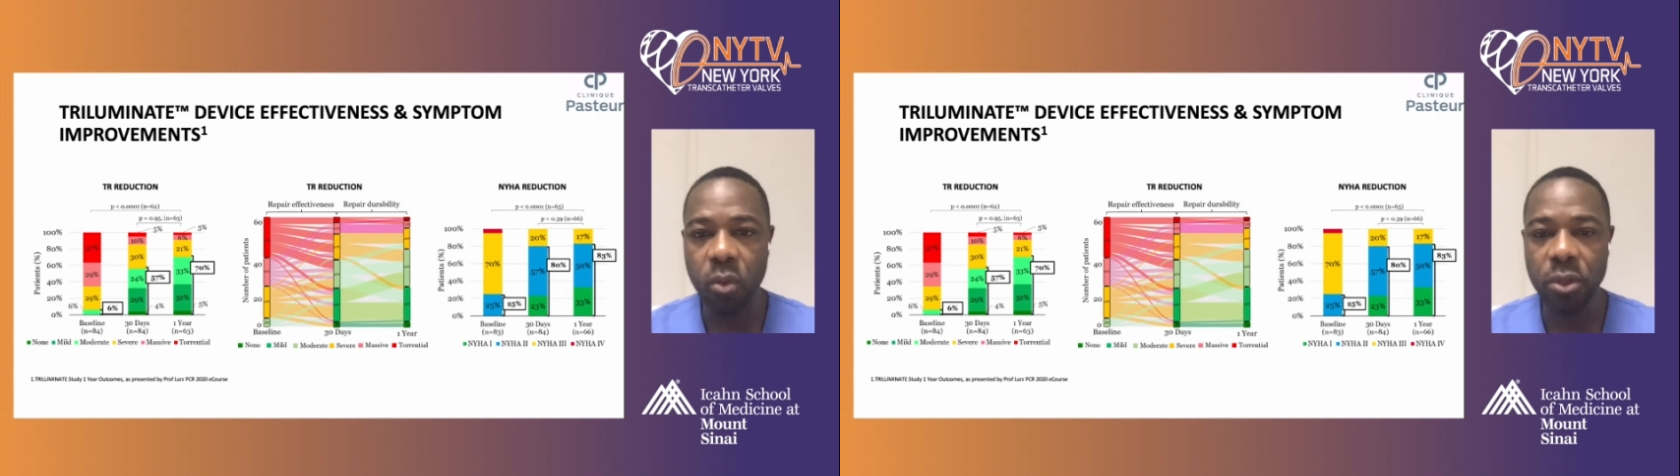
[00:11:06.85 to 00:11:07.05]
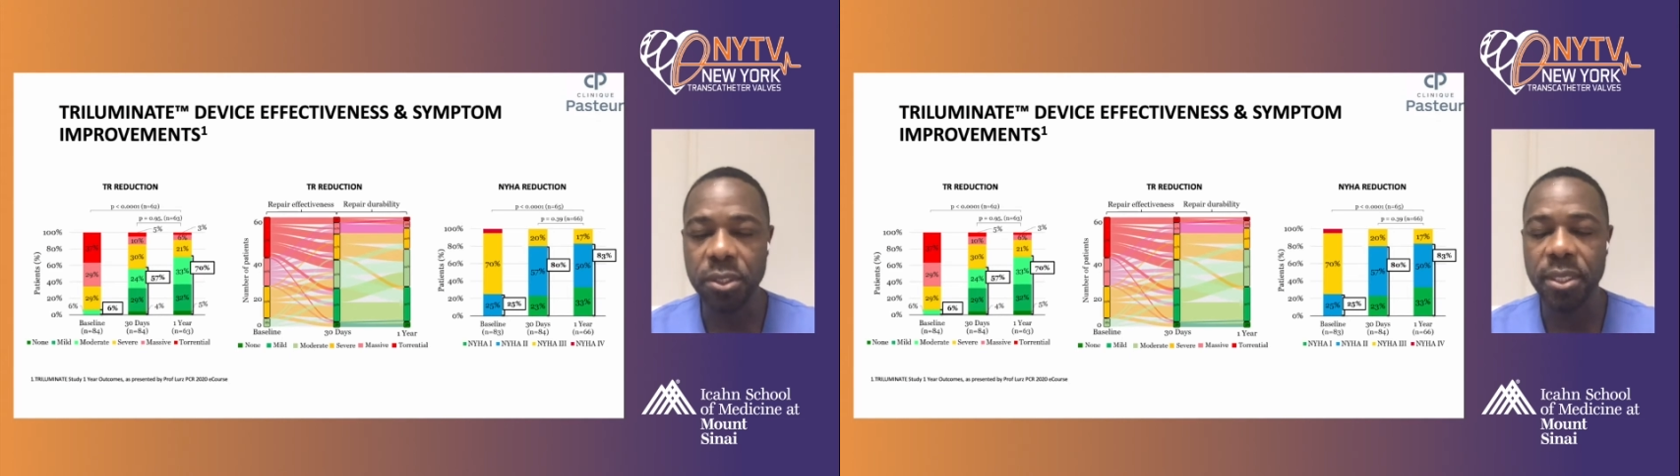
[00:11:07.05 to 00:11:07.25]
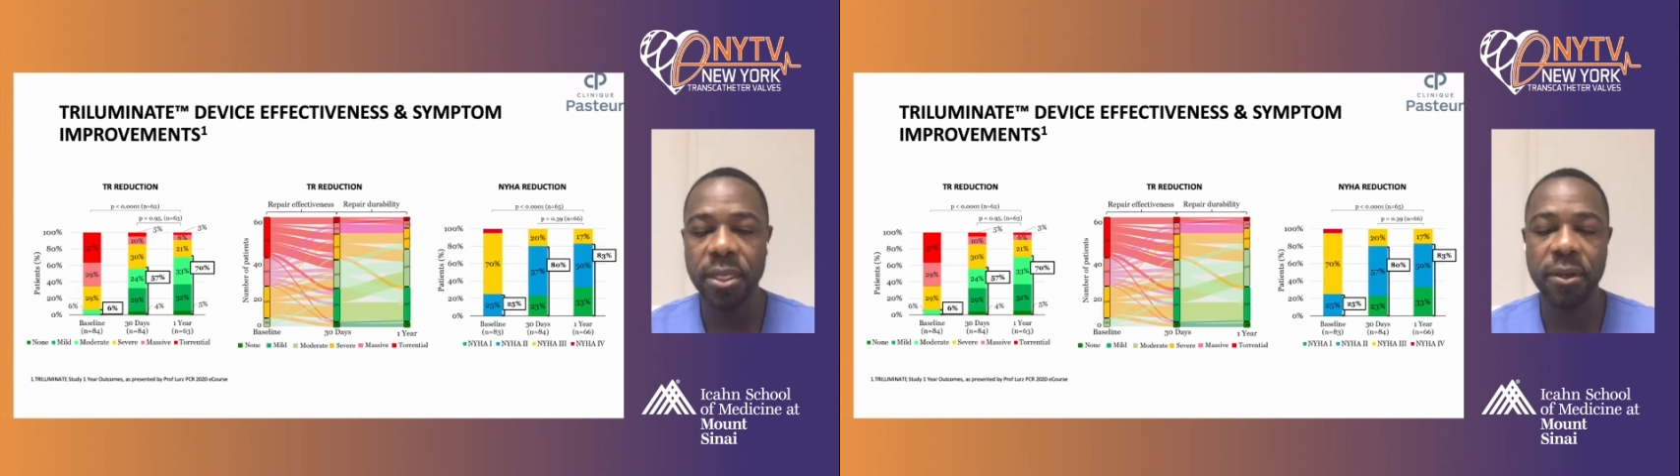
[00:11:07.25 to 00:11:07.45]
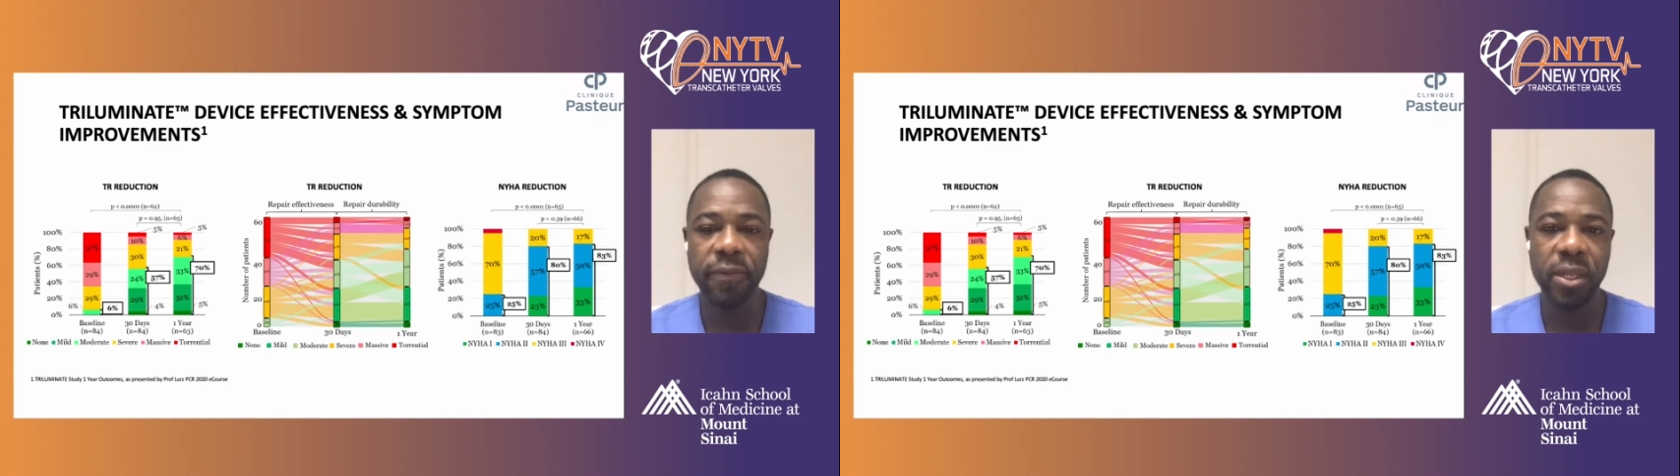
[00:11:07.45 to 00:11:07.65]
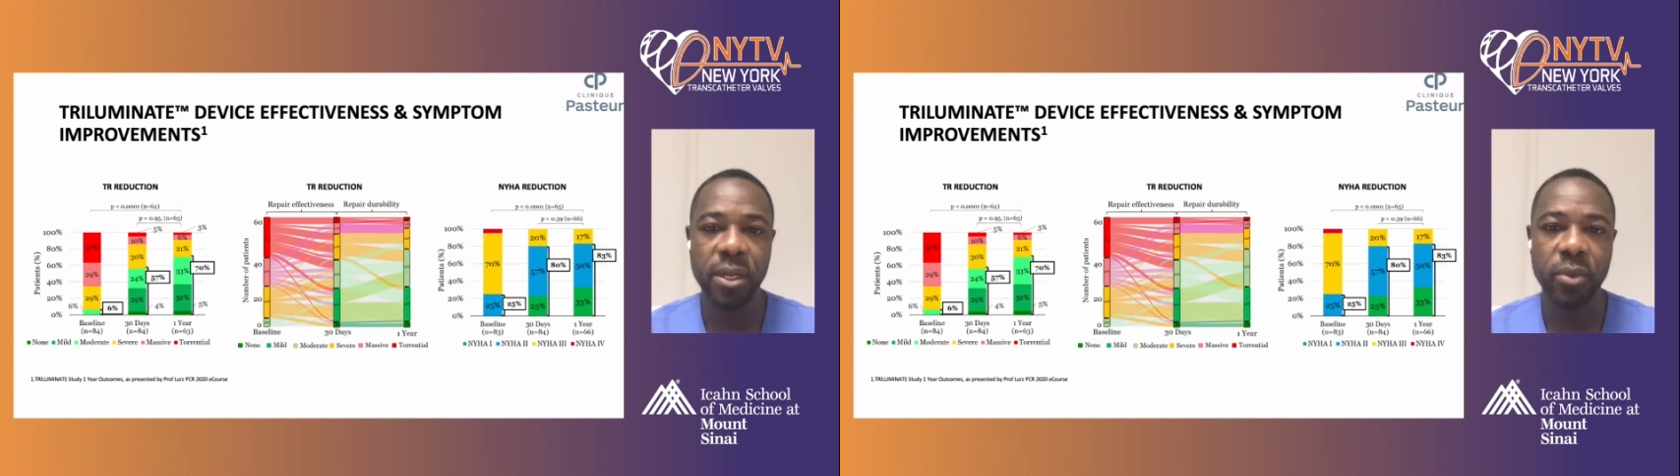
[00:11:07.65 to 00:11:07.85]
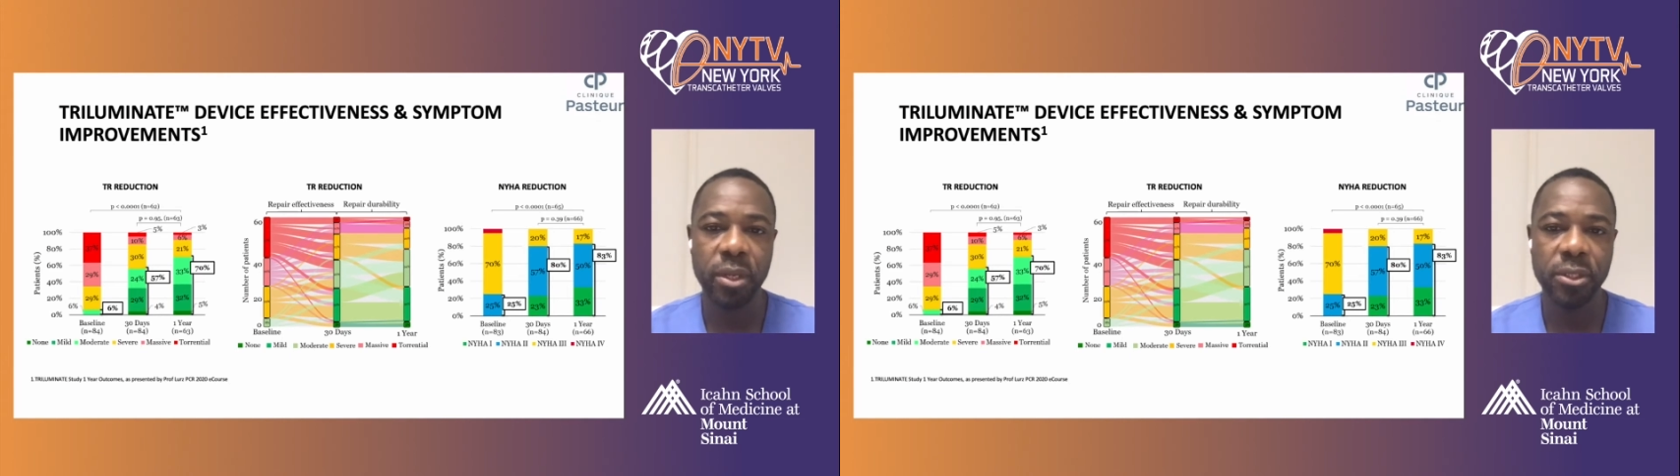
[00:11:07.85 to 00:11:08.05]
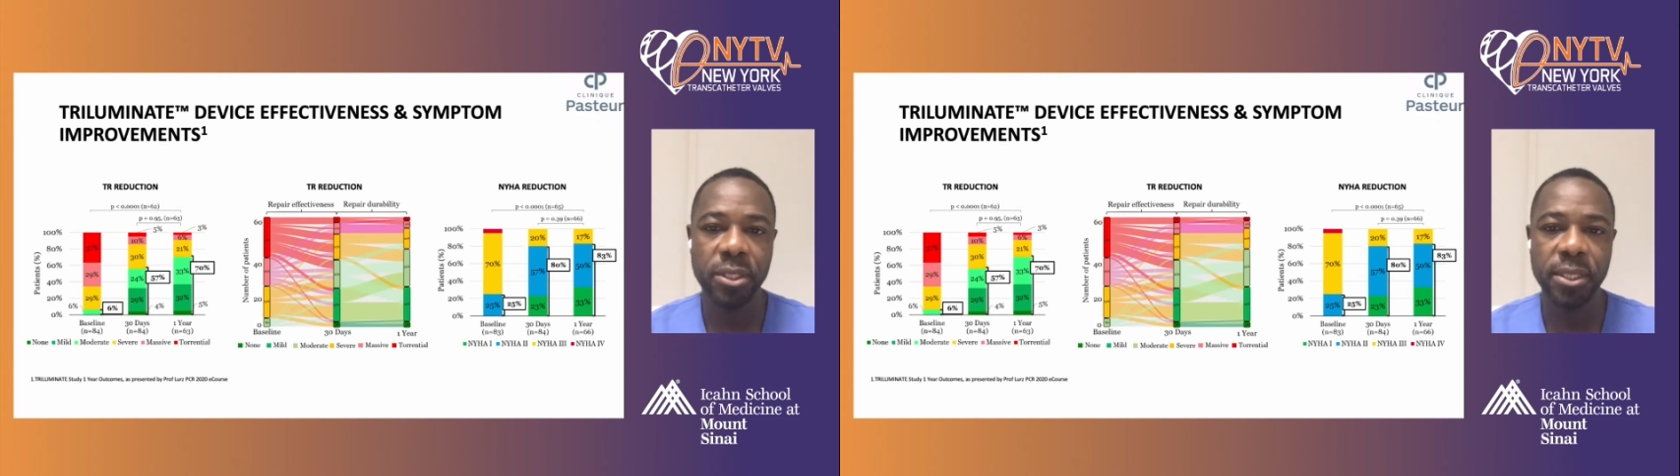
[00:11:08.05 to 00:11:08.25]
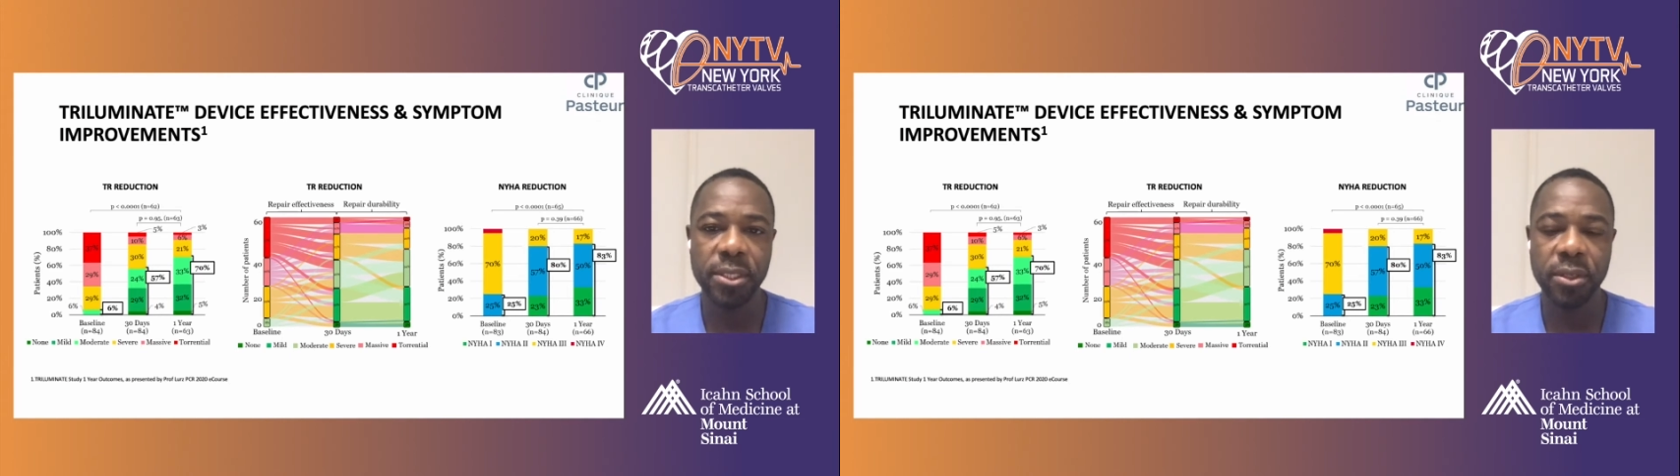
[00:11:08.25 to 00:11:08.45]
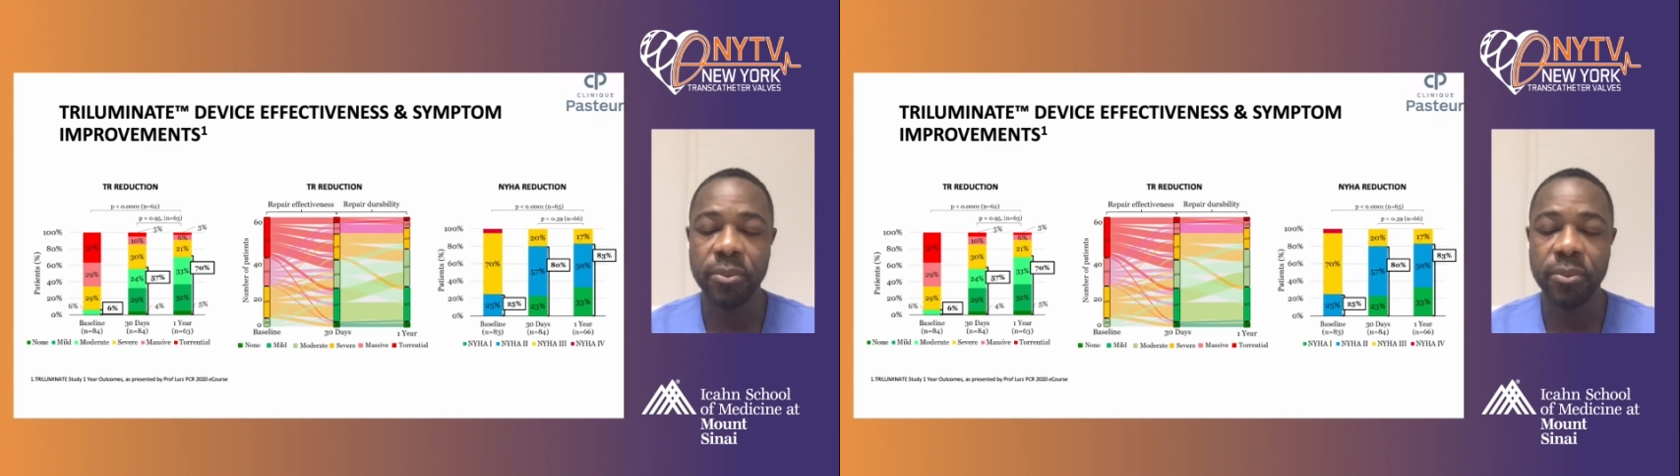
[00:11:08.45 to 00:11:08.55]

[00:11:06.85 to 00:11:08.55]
worsening of their regurgitation,